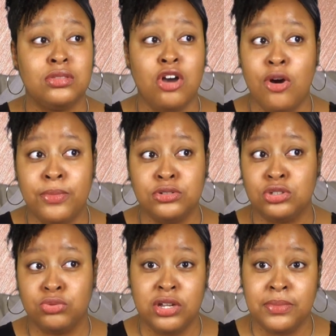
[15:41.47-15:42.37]

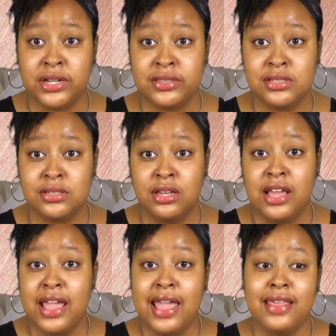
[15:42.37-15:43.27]
almost 3 months,
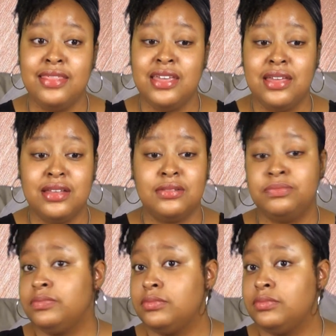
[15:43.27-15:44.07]
and then